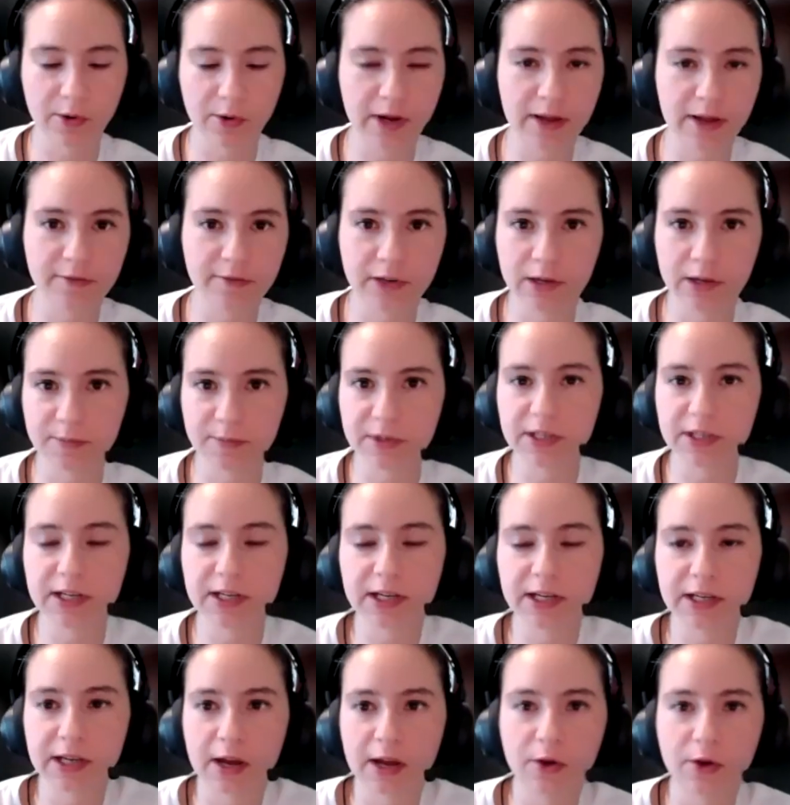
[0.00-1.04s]
have an
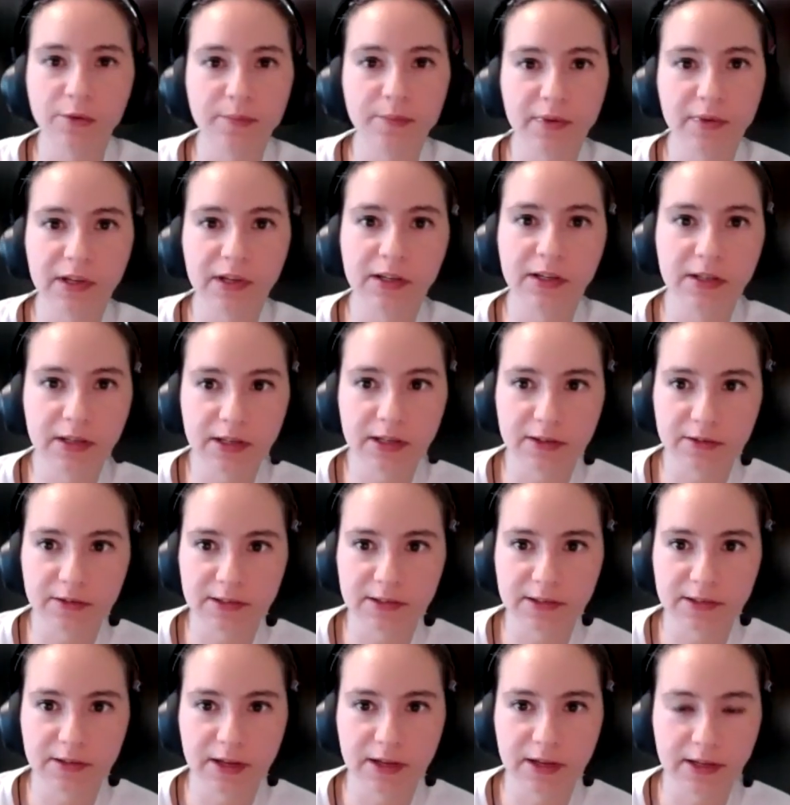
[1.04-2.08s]
up-to-date count, but
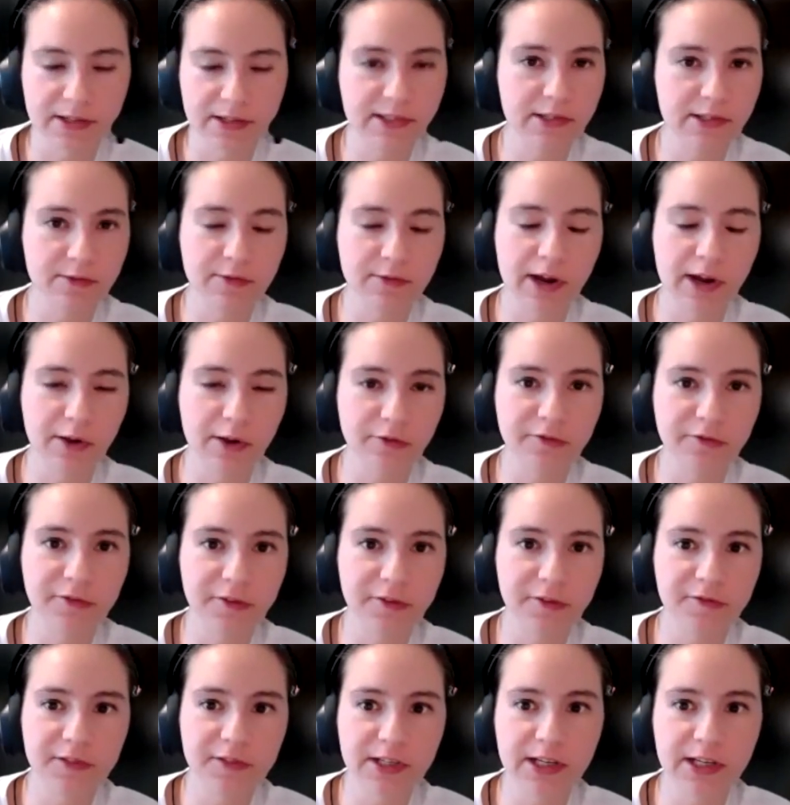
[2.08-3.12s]
it's around
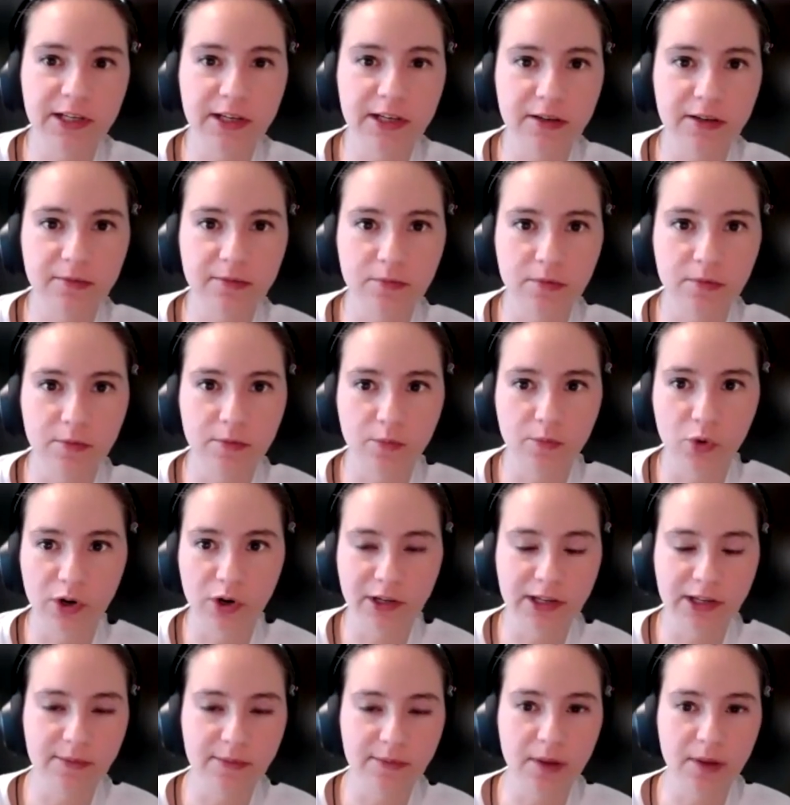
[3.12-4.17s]
15 and more
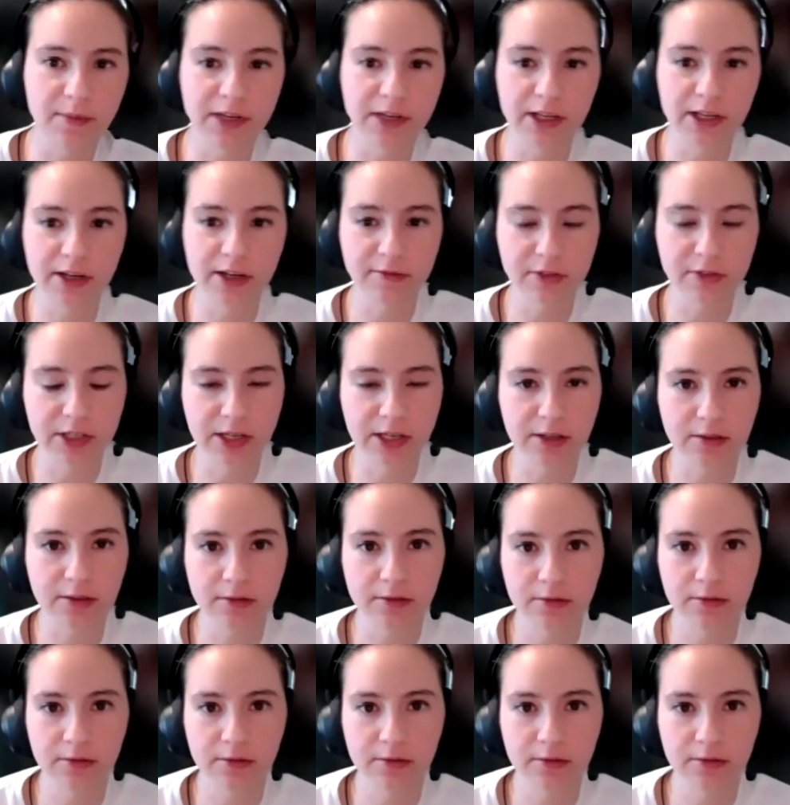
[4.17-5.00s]
keep coming in every day.